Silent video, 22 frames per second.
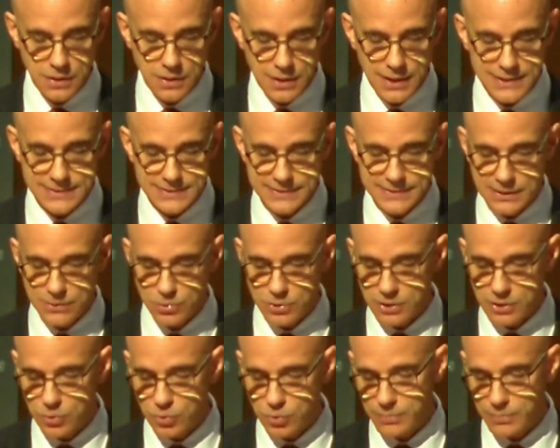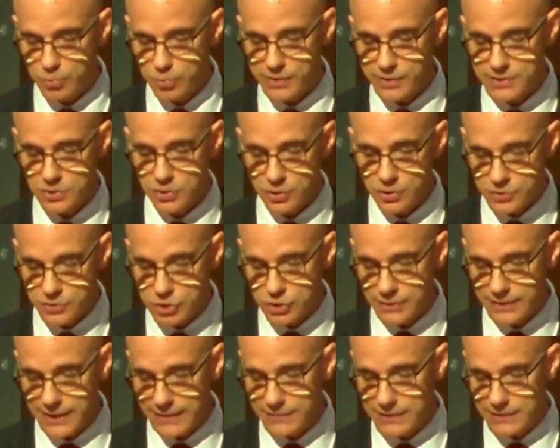as they were equipped with
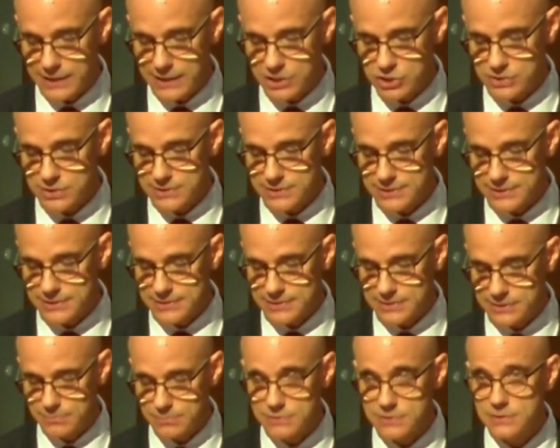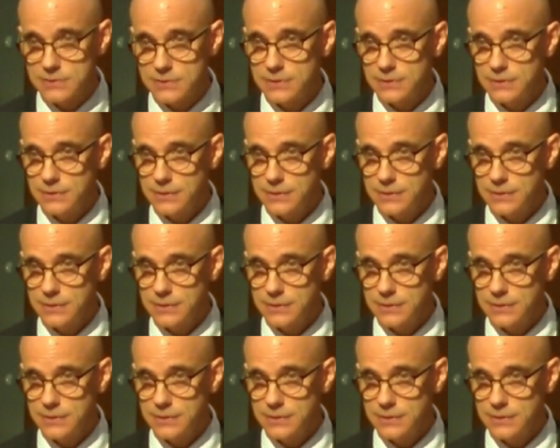inertial navigation systems